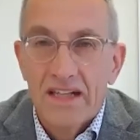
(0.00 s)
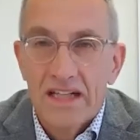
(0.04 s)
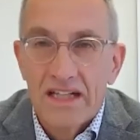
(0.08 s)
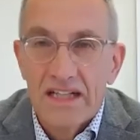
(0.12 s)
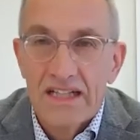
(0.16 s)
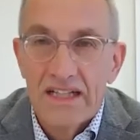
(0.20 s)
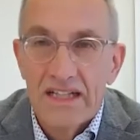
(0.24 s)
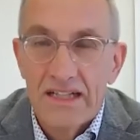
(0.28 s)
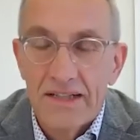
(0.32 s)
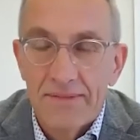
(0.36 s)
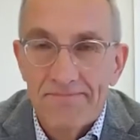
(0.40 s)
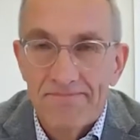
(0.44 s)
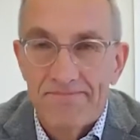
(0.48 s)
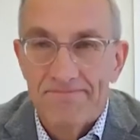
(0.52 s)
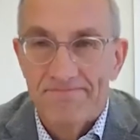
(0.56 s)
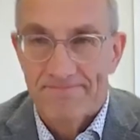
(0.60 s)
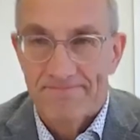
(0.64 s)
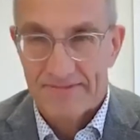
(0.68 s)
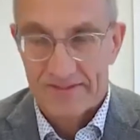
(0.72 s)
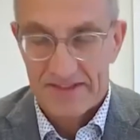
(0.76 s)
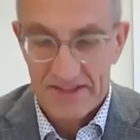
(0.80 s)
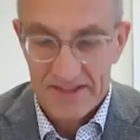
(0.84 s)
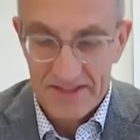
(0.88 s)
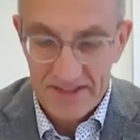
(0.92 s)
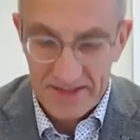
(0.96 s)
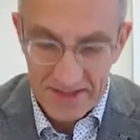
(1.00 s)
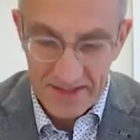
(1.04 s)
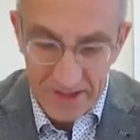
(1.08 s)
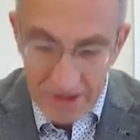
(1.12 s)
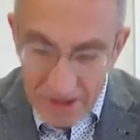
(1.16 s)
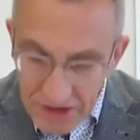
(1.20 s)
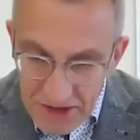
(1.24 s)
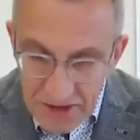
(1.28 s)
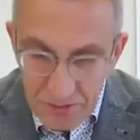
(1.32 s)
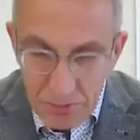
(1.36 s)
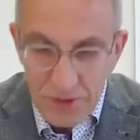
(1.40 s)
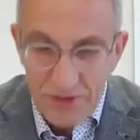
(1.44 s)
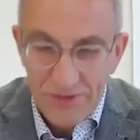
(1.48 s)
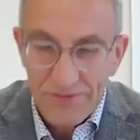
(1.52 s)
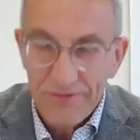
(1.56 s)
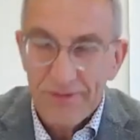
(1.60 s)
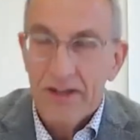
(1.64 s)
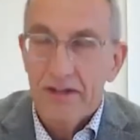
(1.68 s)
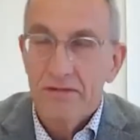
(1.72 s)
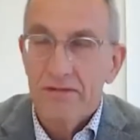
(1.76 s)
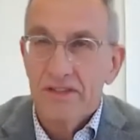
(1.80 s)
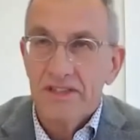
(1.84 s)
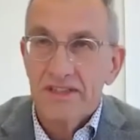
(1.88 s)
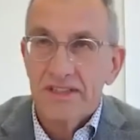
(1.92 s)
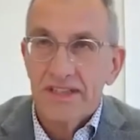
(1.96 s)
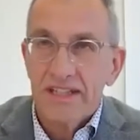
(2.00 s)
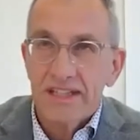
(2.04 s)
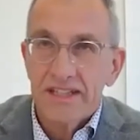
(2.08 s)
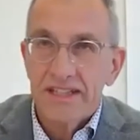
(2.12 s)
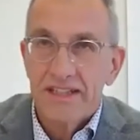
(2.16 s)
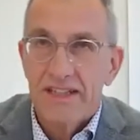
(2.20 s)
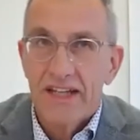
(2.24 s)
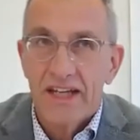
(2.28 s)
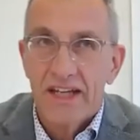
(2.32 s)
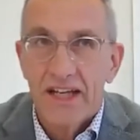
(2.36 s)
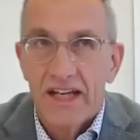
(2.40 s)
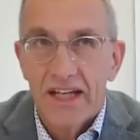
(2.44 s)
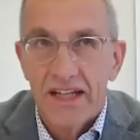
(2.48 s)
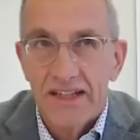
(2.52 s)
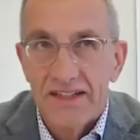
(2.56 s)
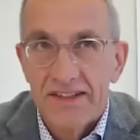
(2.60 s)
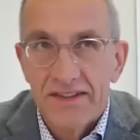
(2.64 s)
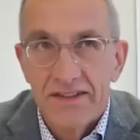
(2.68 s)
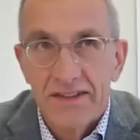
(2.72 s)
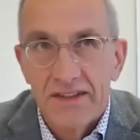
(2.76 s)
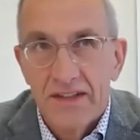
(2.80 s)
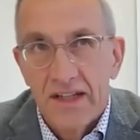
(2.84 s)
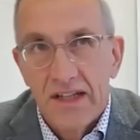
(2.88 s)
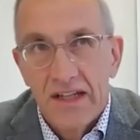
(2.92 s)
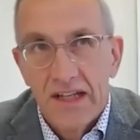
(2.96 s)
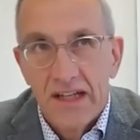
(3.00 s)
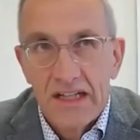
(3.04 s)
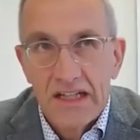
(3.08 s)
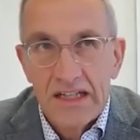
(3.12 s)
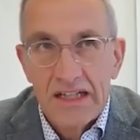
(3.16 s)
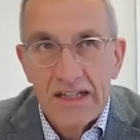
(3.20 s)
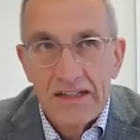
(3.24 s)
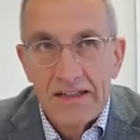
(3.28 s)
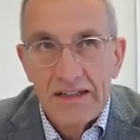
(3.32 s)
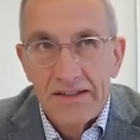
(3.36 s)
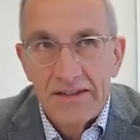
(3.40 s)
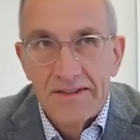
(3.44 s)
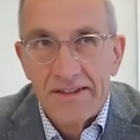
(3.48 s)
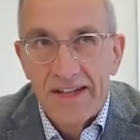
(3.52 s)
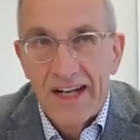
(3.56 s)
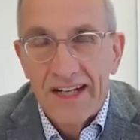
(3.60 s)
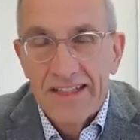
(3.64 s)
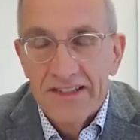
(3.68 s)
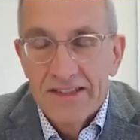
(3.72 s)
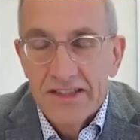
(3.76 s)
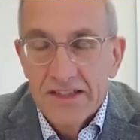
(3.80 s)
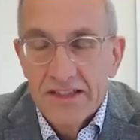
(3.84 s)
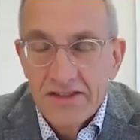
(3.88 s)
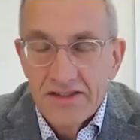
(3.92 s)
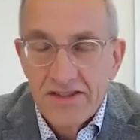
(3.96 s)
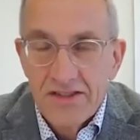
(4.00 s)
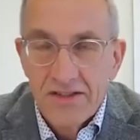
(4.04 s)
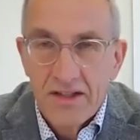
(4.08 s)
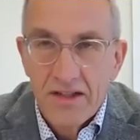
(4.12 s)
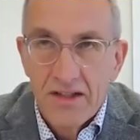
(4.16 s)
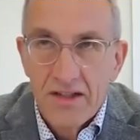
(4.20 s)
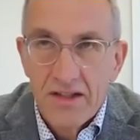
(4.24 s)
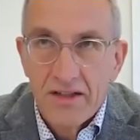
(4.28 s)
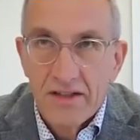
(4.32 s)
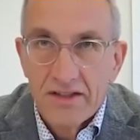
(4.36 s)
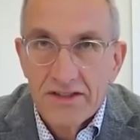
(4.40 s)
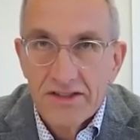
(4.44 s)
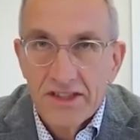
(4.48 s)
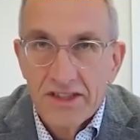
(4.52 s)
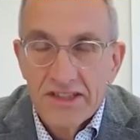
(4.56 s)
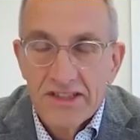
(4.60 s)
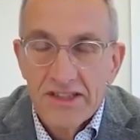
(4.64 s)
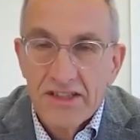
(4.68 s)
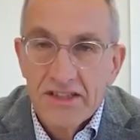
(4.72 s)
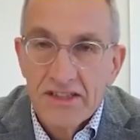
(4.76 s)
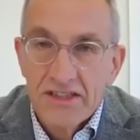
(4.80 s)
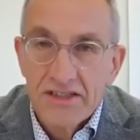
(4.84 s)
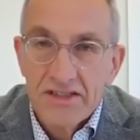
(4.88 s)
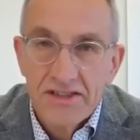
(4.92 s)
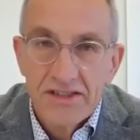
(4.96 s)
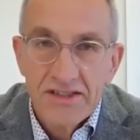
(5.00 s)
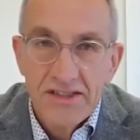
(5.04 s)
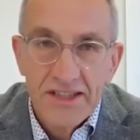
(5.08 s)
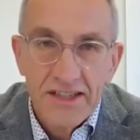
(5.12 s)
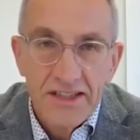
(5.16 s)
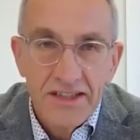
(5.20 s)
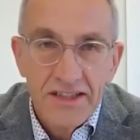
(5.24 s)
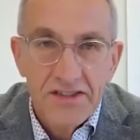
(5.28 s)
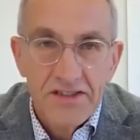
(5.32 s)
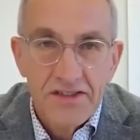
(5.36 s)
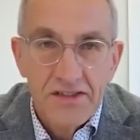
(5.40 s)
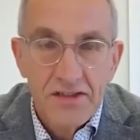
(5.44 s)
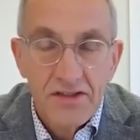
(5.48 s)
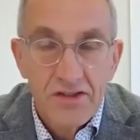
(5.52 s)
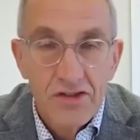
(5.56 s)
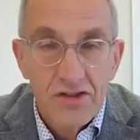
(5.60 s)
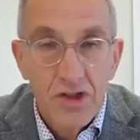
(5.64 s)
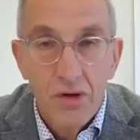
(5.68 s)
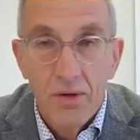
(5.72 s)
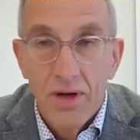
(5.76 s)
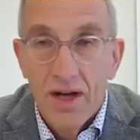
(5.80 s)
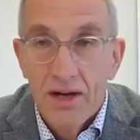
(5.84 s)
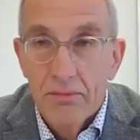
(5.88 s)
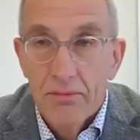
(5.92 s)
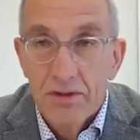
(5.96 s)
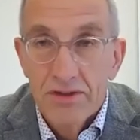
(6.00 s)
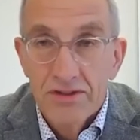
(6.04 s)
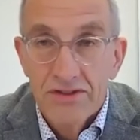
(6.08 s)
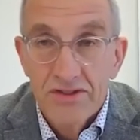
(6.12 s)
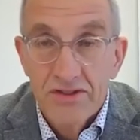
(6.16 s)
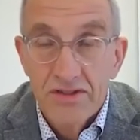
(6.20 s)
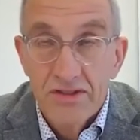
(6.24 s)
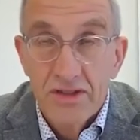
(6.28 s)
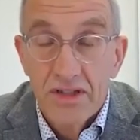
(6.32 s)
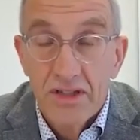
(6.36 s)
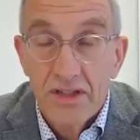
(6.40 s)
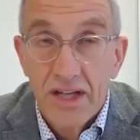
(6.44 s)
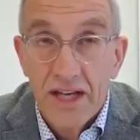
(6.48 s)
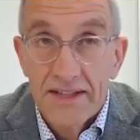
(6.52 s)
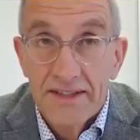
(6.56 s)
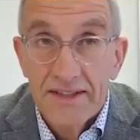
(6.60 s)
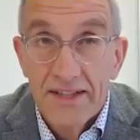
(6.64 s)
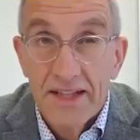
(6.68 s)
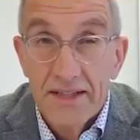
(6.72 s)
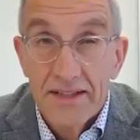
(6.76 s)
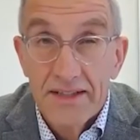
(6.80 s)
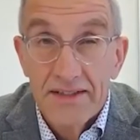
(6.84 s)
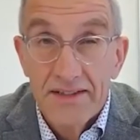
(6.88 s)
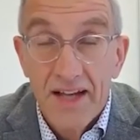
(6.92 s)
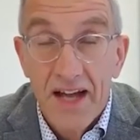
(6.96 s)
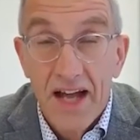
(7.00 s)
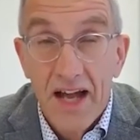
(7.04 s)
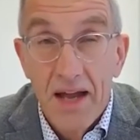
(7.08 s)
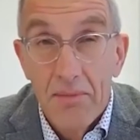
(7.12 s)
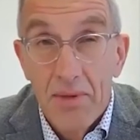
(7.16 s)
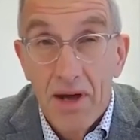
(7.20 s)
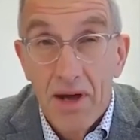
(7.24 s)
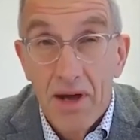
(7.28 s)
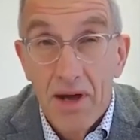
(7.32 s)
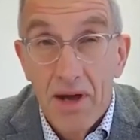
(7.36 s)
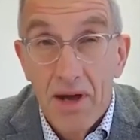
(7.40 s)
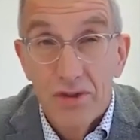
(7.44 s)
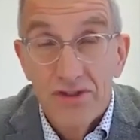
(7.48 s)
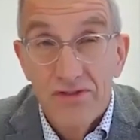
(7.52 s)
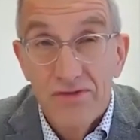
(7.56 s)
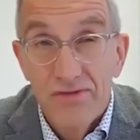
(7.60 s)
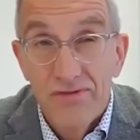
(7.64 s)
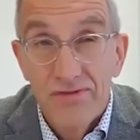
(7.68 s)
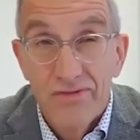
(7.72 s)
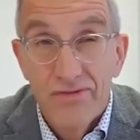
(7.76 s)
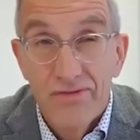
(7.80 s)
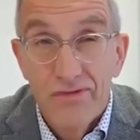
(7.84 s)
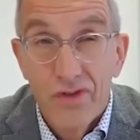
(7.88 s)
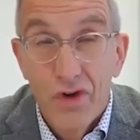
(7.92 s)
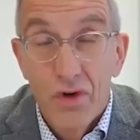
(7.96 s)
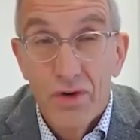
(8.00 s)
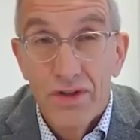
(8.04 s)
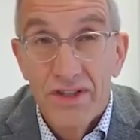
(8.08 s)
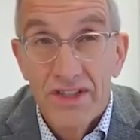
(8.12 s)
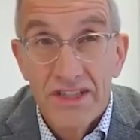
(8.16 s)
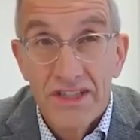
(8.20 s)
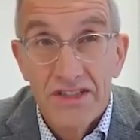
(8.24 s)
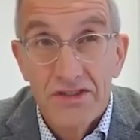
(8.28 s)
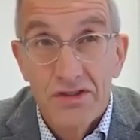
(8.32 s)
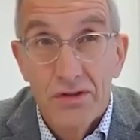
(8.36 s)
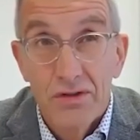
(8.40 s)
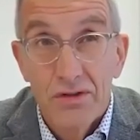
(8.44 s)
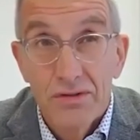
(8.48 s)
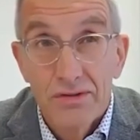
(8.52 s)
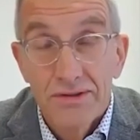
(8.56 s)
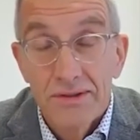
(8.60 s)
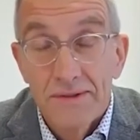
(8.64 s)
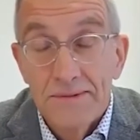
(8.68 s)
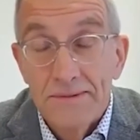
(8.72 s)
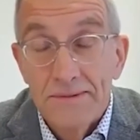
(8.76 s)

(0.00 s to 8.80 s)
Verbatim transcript: uh, Dirksen was founded in uh, uh, 1966. So I was, uh, at that time, I was four years old.